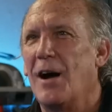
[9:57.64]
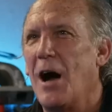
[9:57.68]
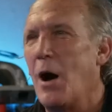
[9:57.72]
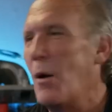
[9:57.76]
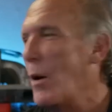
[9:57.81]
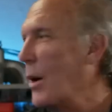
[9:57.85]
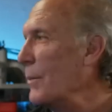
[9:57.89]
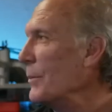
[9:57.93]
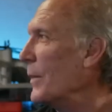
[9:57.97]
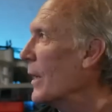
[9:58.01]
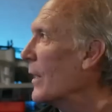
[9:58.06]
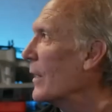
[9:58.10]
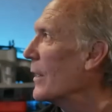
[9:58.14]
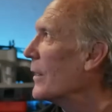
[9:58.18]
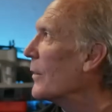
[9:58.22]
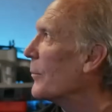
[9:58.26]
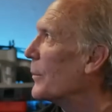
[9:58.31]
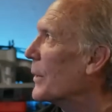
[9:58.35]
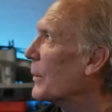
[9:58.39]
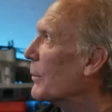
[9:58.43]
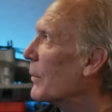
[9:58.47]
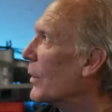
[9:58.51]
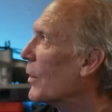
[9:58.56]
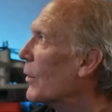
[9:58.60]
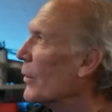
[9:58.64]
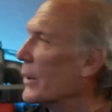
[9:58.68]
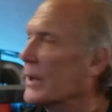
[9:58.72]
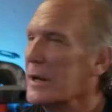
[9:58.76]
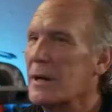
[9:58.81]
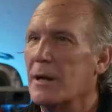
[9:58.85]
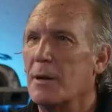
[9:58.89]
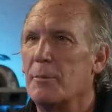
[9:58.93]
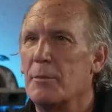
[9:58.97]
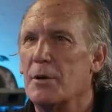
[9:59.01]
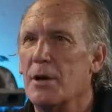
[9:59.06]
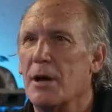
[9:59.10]
Oh, I'm not going to be blowing it
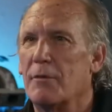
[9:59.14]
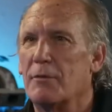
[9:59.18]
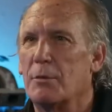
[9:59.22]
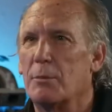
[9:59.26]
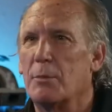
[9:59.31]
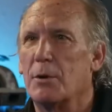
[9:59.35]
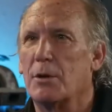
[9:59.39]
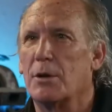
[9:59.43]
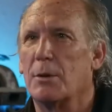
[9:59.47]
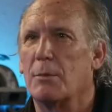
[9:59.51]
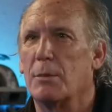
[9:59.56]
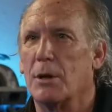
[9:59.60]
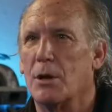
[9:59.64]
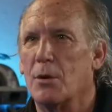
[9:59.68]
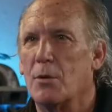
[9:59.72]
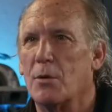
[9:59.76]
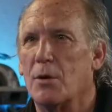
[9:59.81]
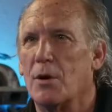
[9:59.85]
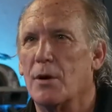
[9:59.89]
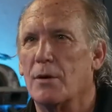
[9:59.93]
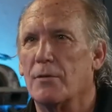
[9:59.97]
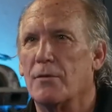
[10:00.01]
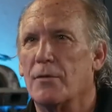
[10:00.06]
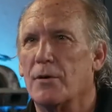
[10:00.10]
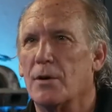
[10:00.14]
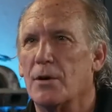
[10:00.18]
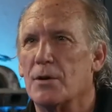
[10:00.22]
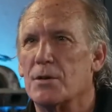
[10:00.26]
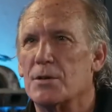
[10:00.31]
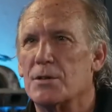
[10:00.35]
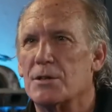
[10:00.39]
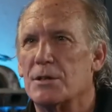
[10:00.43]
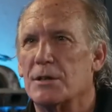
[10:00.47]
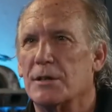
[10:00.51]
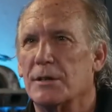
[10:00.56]
up. You have to put the blower on first.